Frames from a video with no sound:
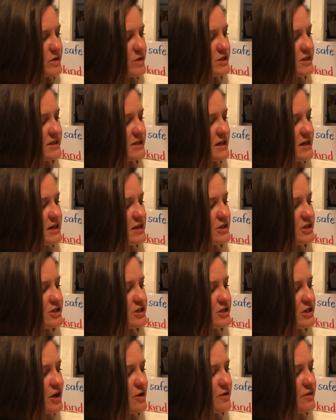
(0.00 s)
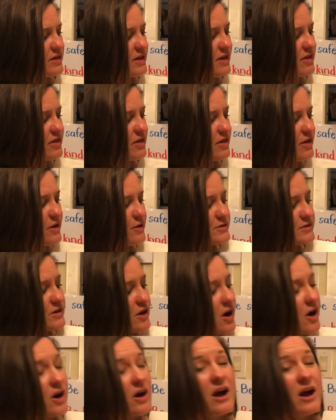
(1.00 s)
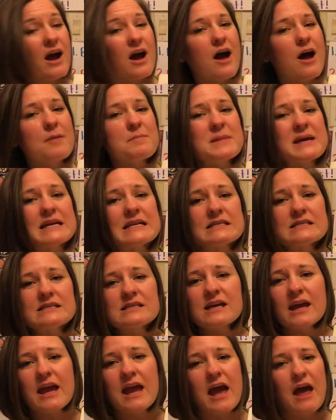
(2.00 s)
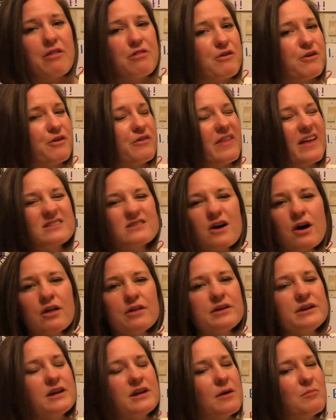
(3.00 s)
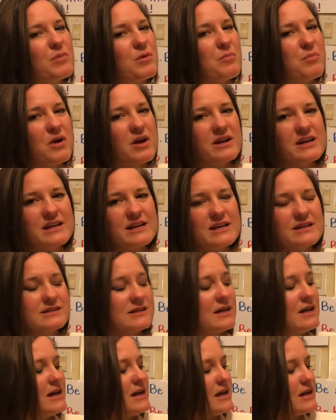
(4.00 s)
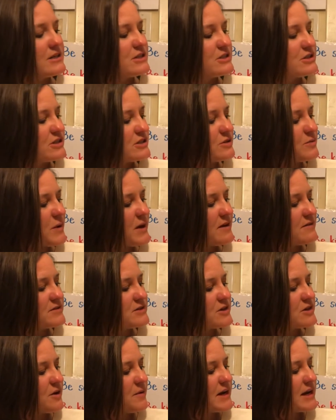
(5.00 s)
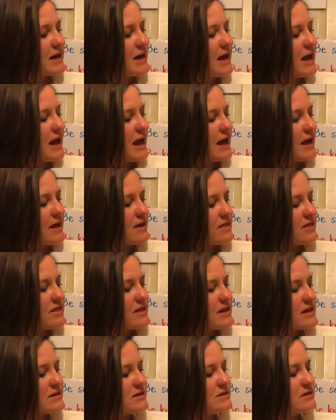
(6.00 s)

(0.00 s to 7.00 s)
just going to show that those are coming together. That's all a number bond is. It's just a way of showing, hey, these